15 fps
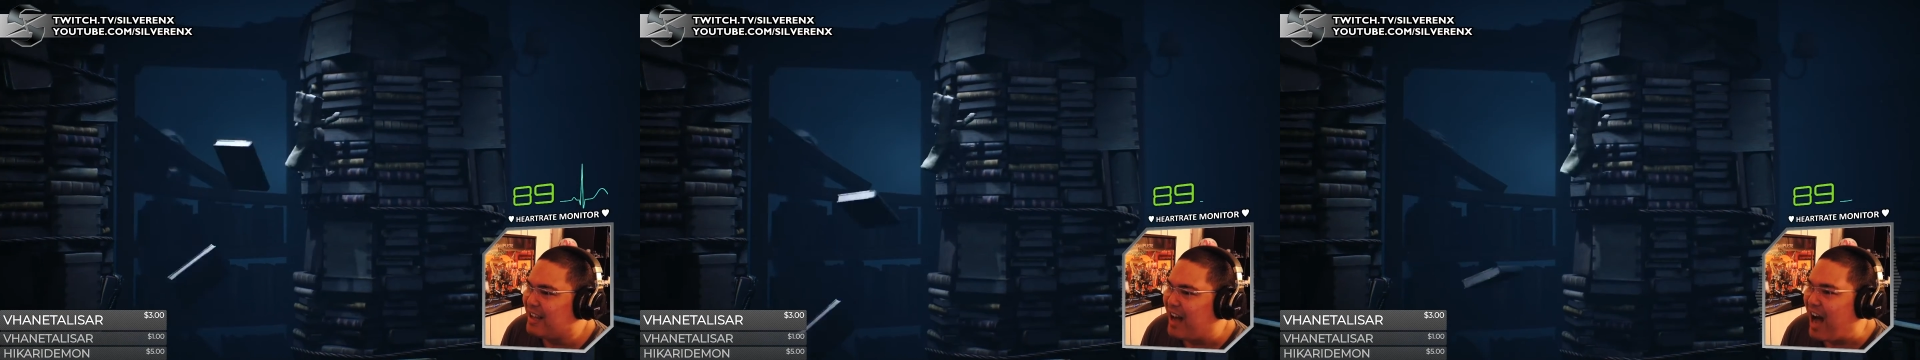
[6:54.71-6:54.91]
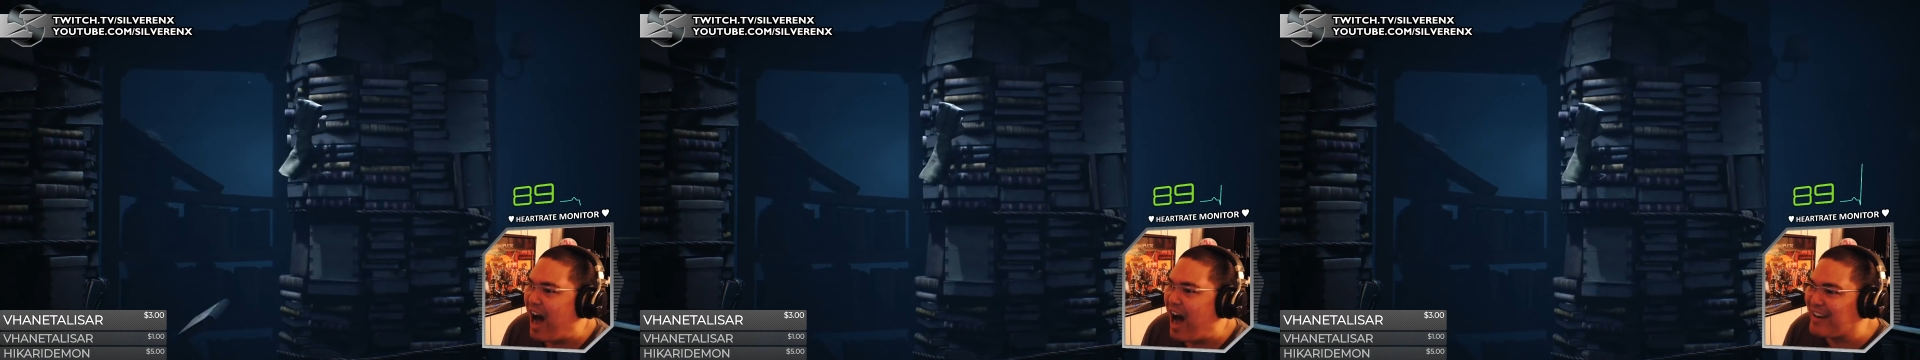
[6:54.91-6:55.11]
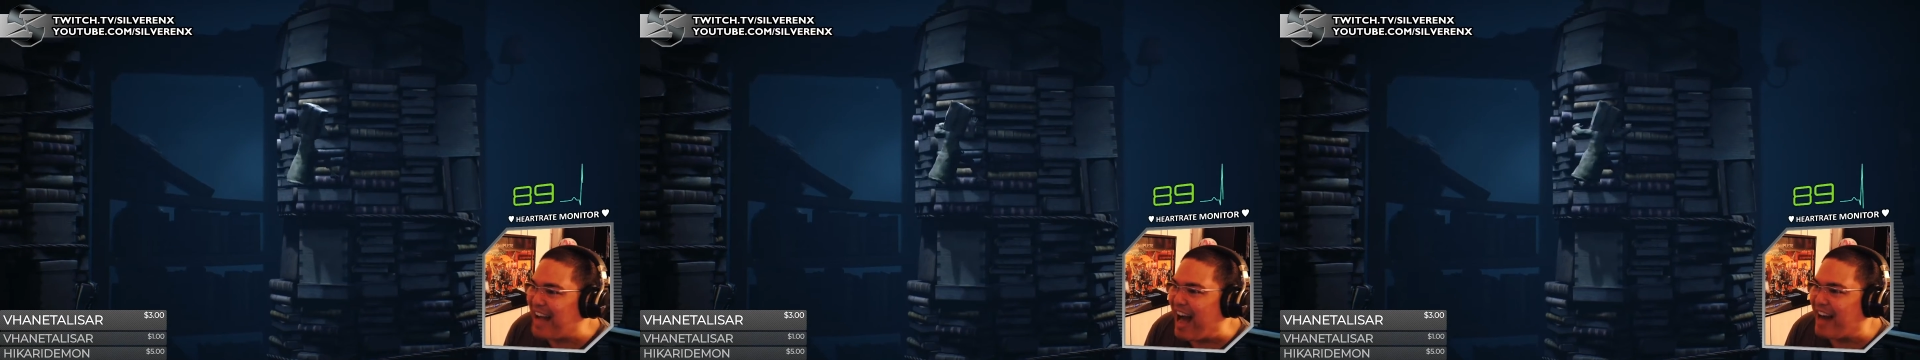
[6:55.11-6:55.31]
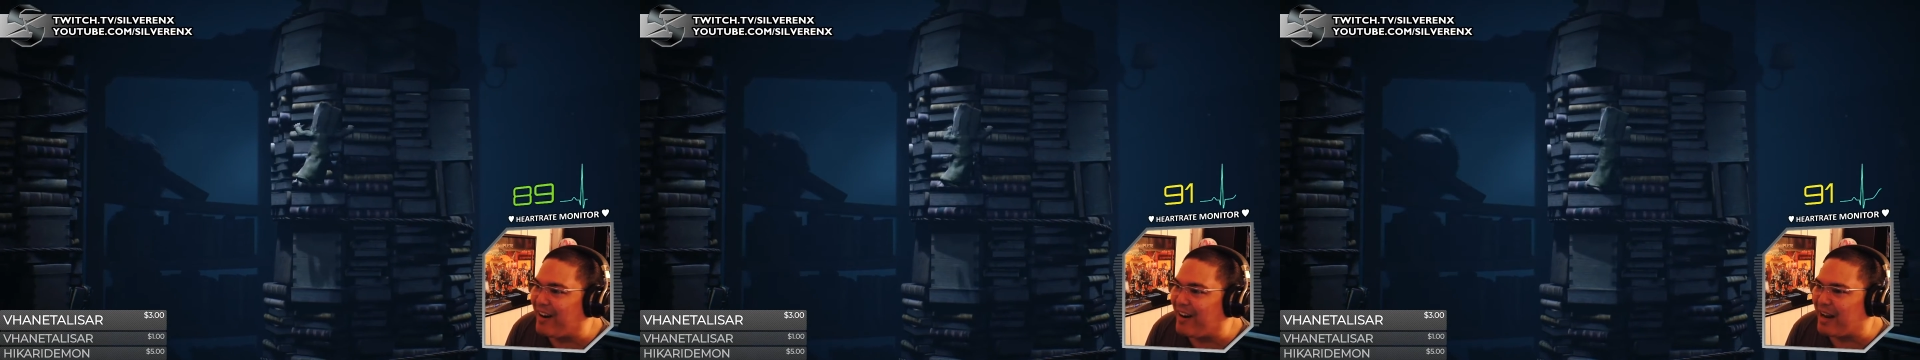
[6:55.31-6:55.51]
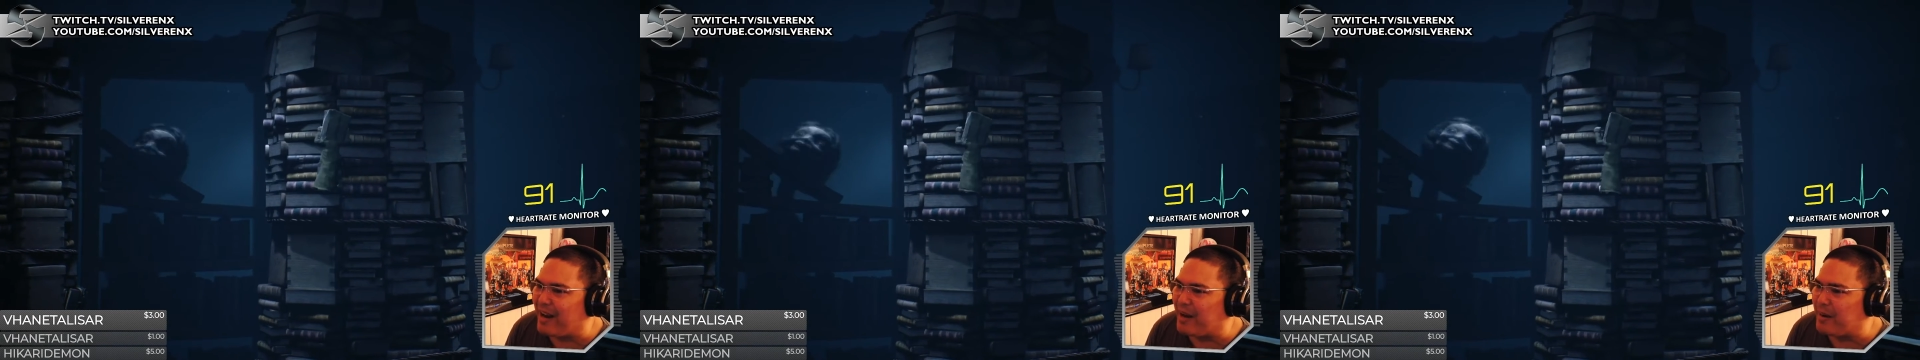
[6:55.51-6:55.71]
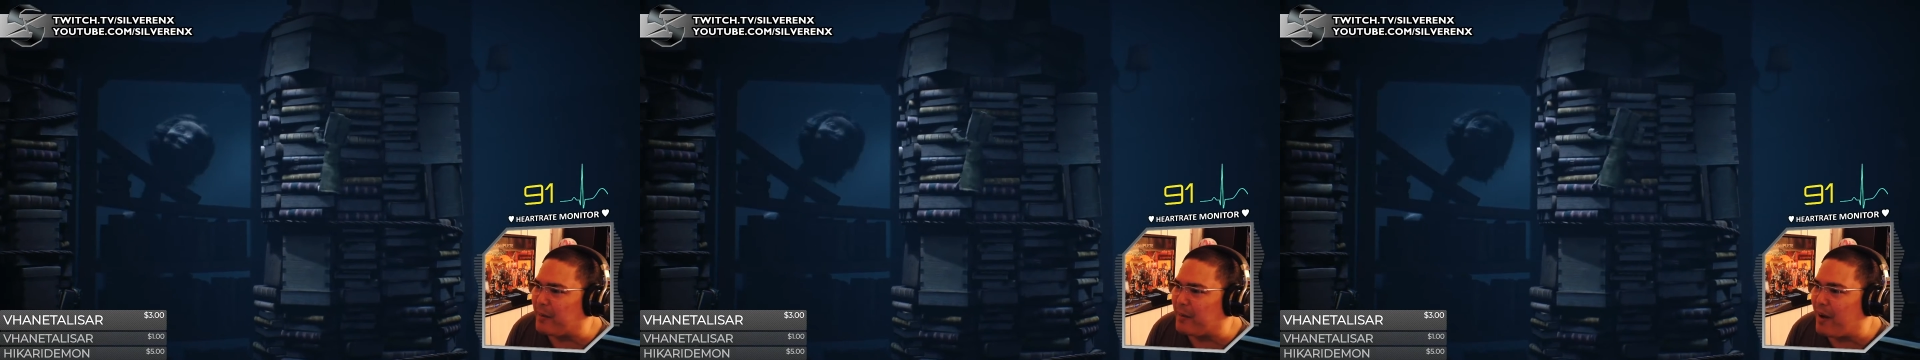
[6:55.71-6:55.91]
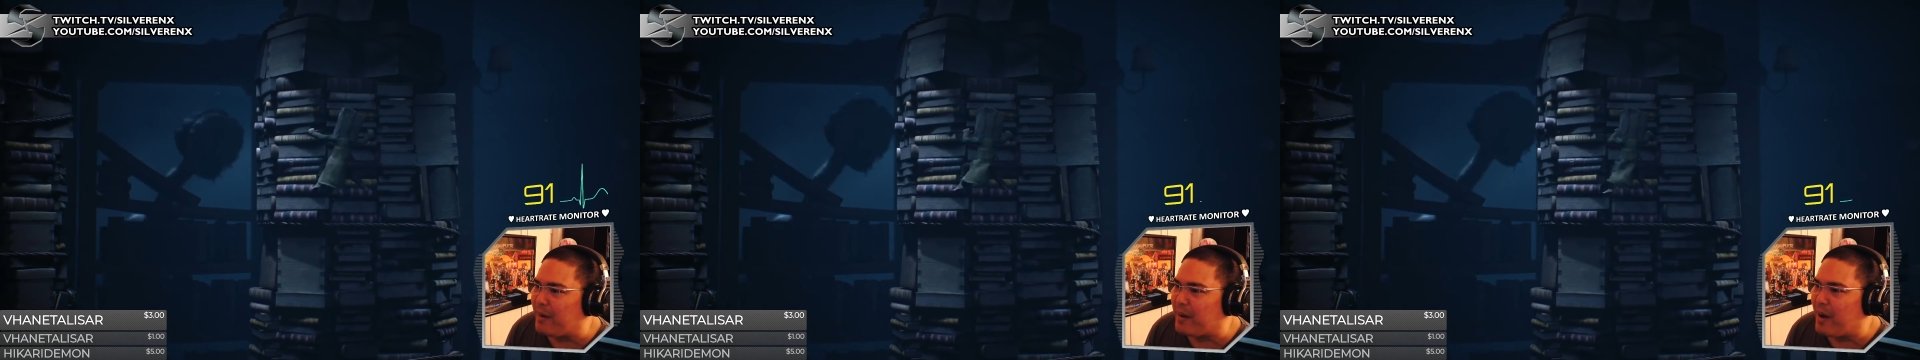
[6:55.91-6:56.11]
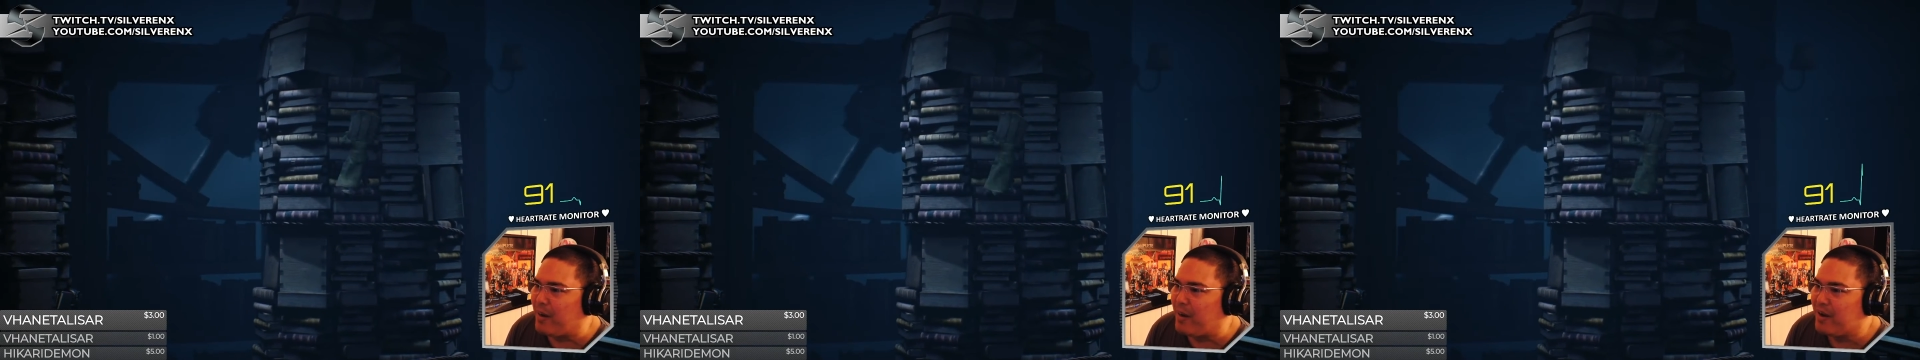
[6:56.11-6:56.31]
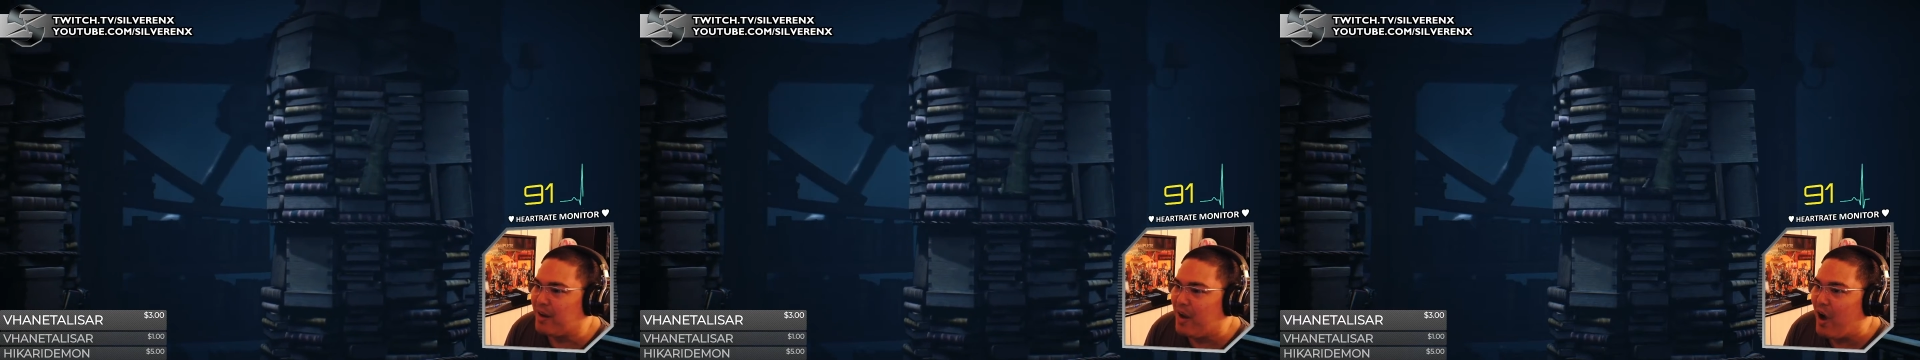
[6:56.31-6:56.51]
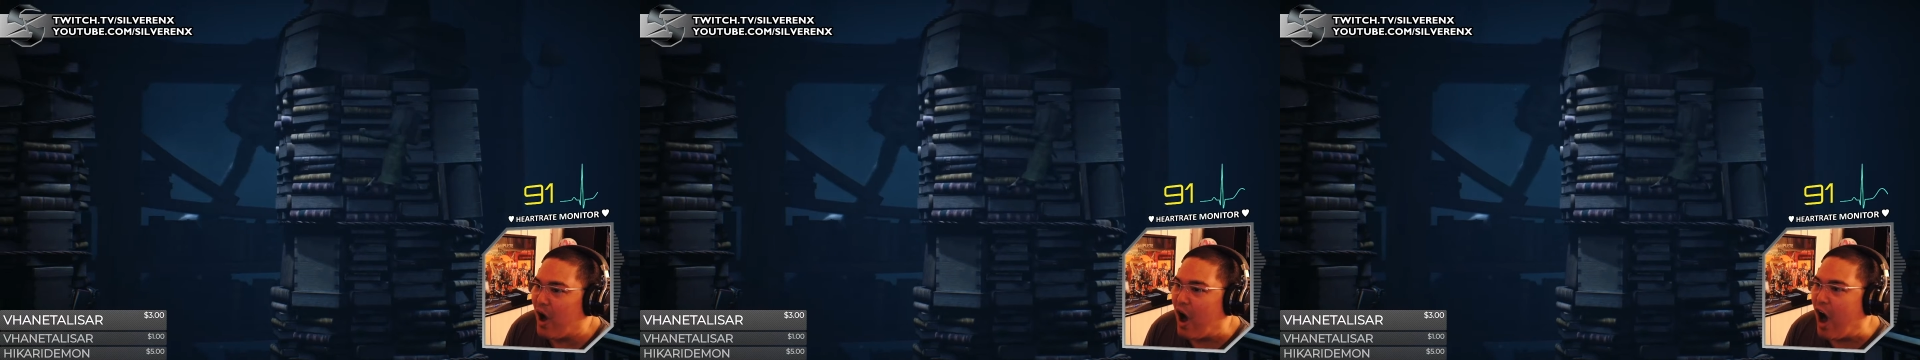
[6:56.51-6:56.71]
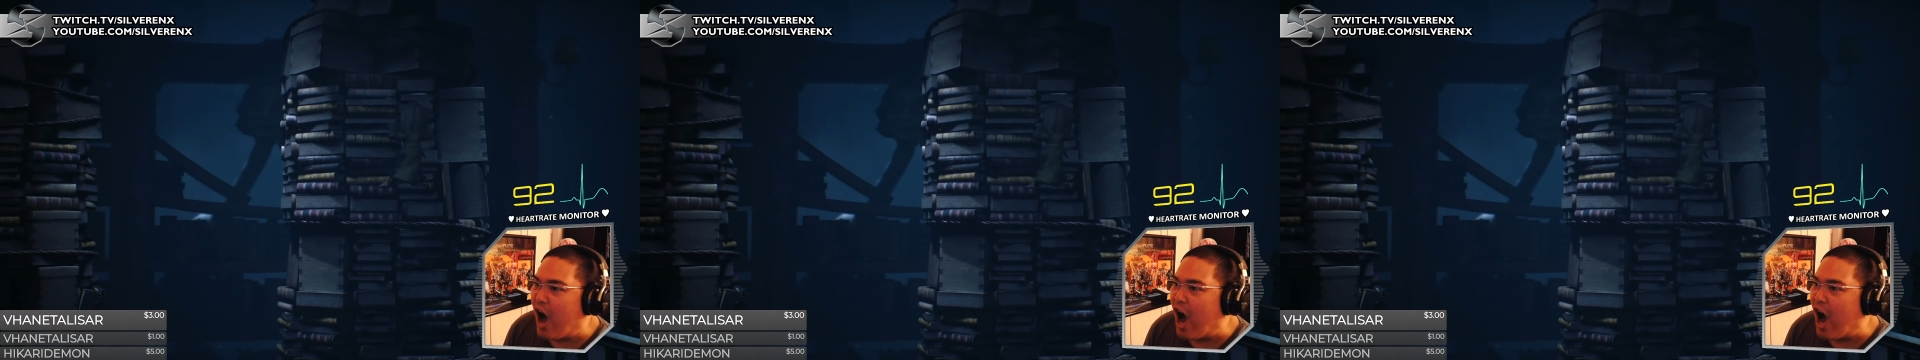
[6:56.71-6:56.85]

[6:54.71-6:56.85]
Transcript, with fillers: Oh god, okay, here we go, here we go. Oh,